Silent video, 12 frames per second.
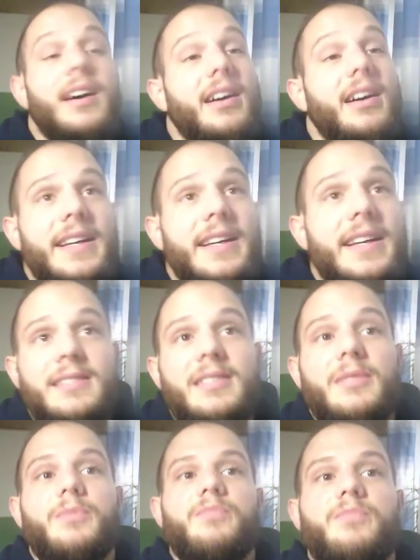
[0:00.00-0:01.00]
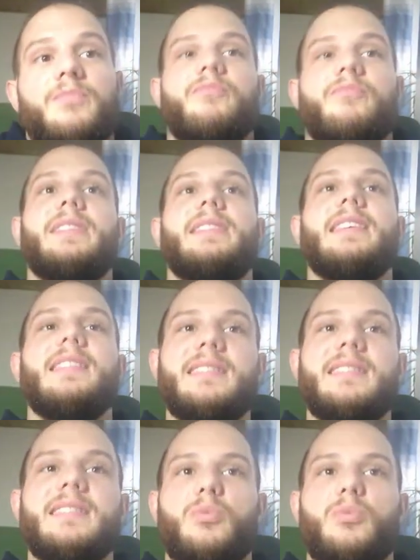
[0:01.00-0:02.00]
and
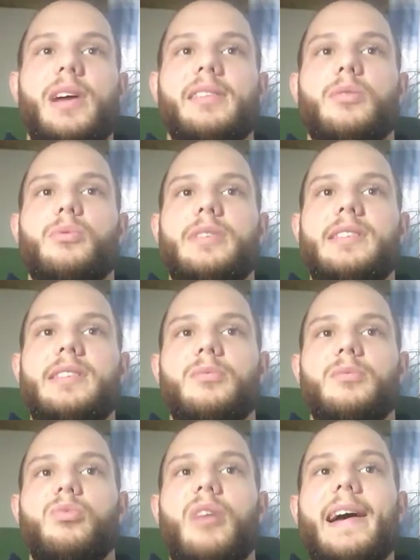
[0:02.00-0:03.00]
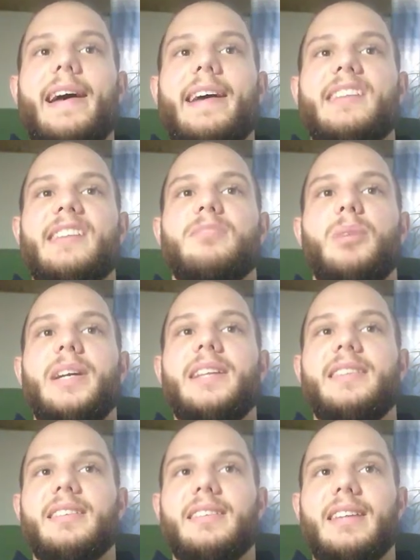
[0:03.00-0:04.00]
this is as well the reason why I
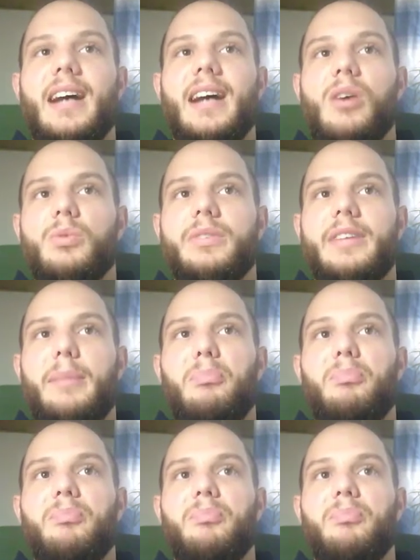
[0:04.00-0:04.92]
split it now, the